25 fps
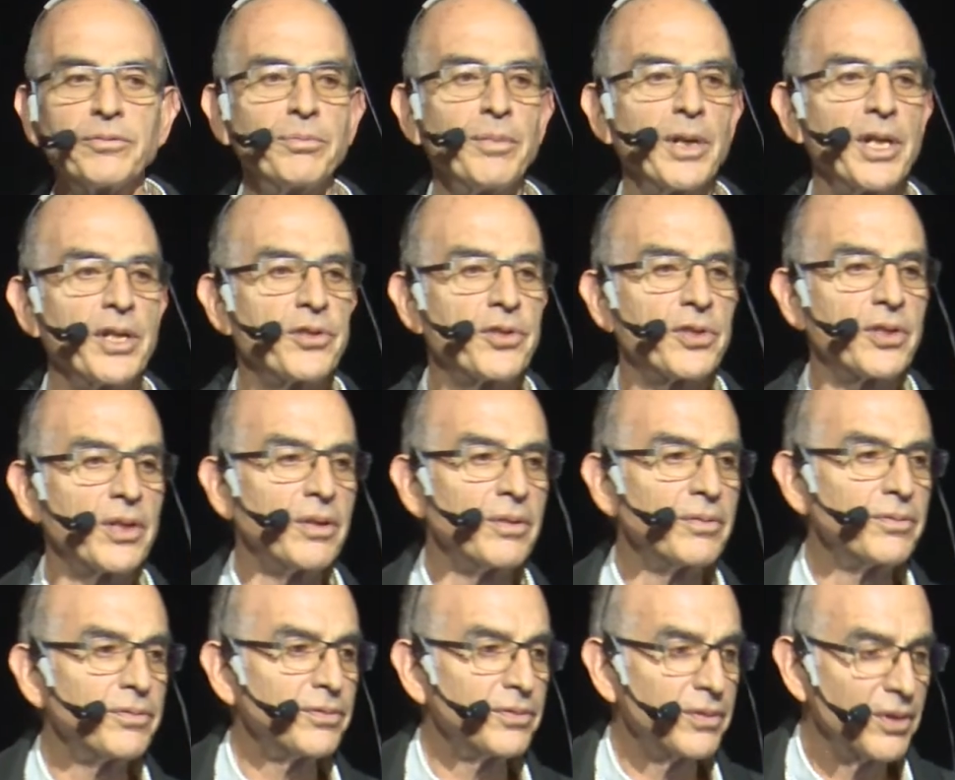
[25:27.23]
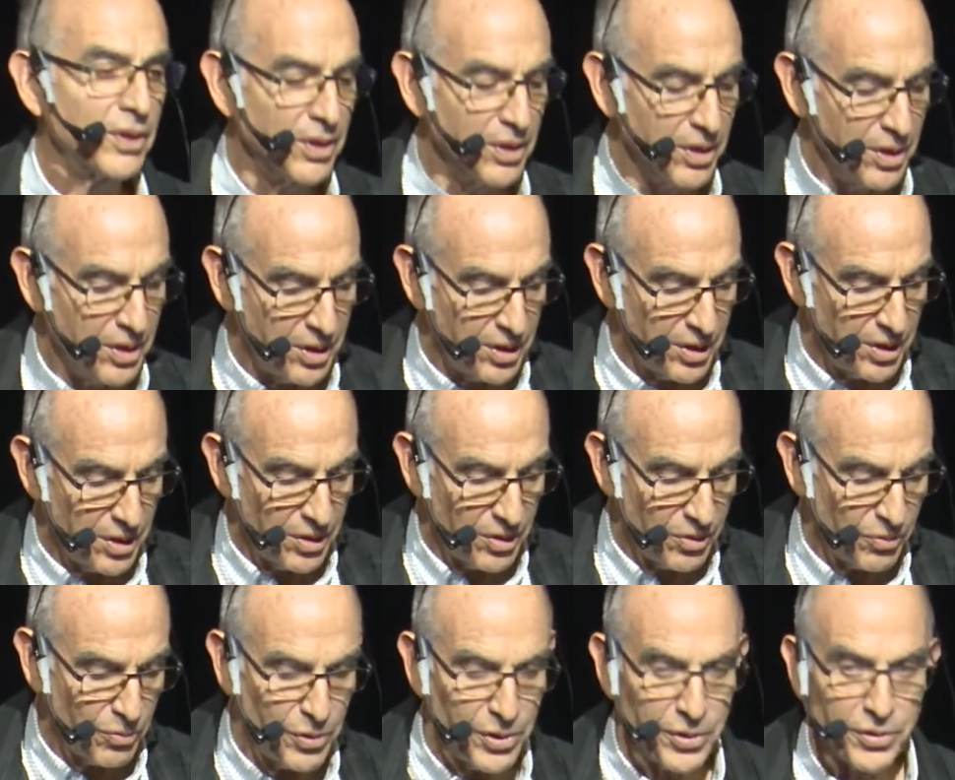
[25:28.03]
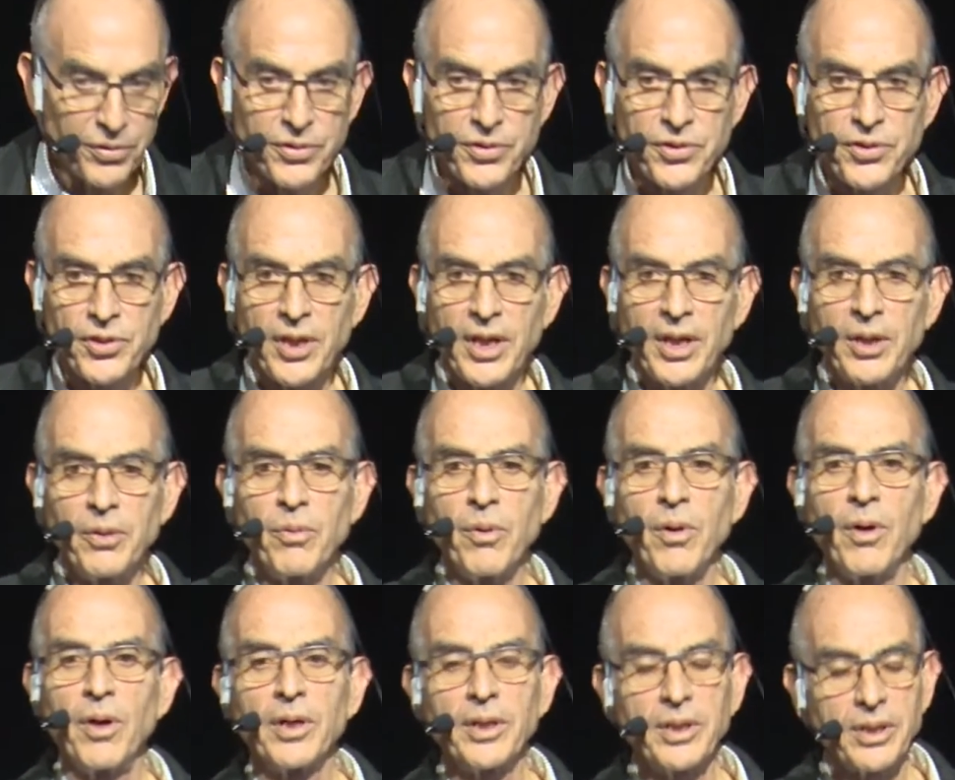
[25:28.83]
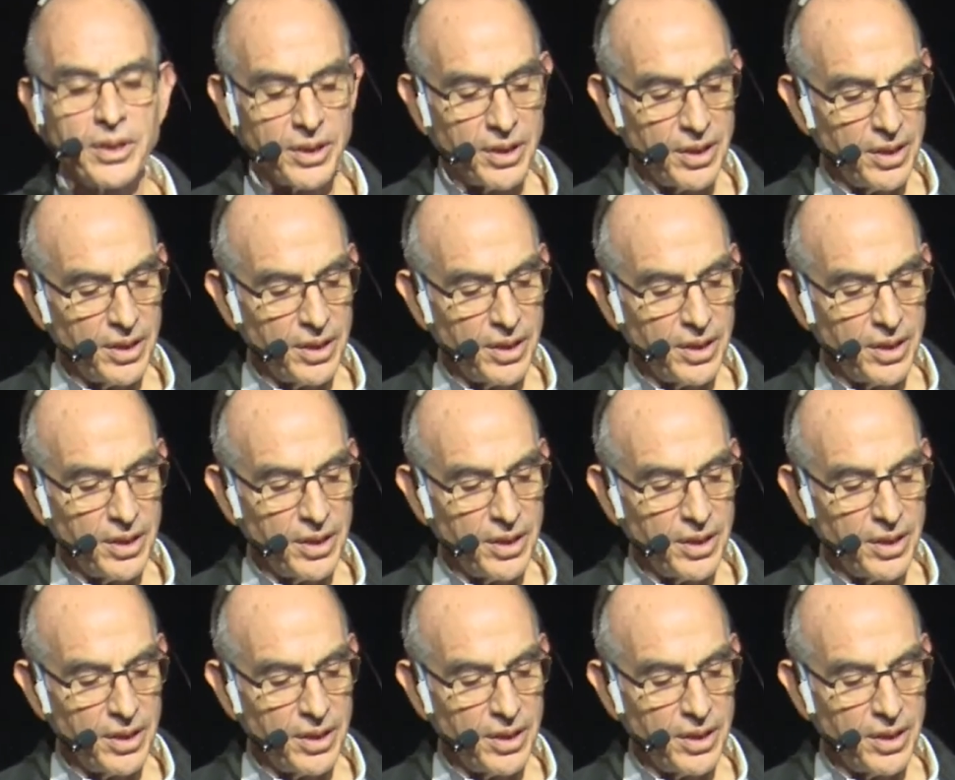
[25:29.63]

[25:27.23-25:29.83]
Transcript: myself with Sidewalk,